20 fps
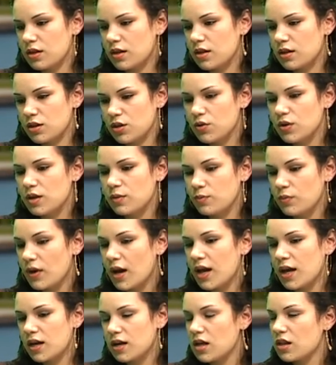you can
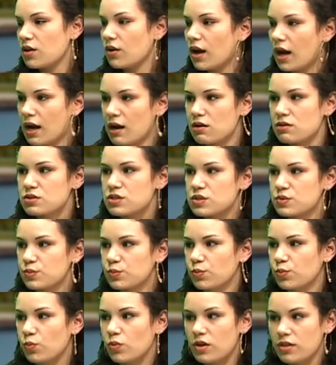buy another house
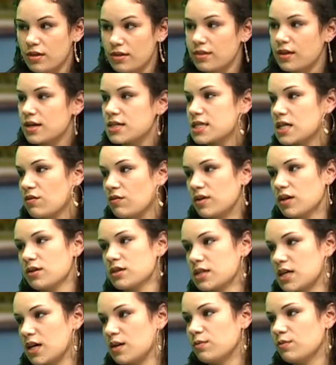within that 7-year
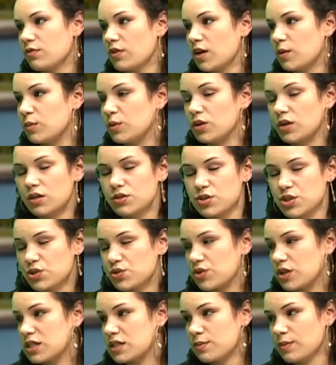time frame. Your
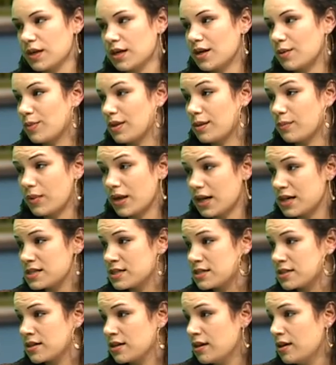interest rates might not be the best,